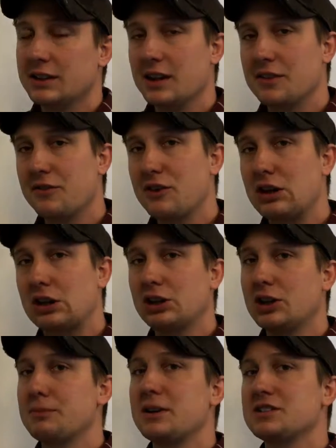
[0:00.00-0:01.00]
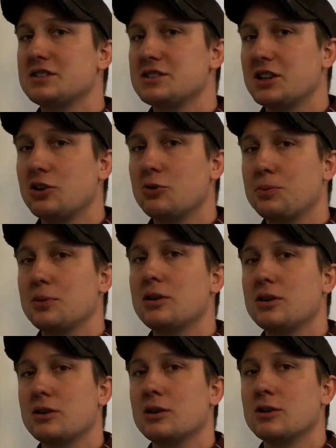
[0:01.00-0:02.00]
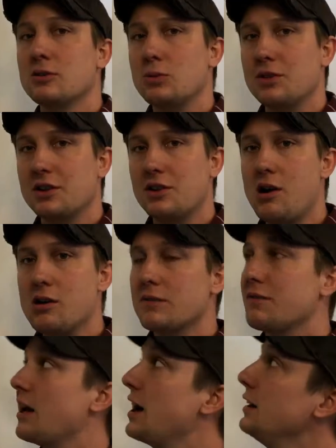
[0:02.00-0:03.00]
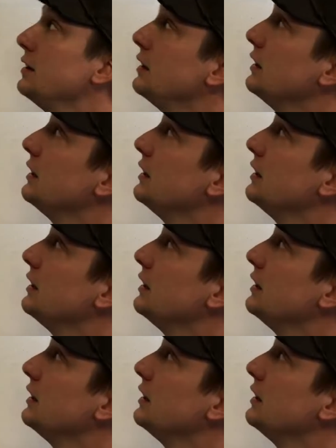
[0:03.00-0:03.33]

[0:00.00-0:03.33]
Now, the very clear message I hope you hear within all of that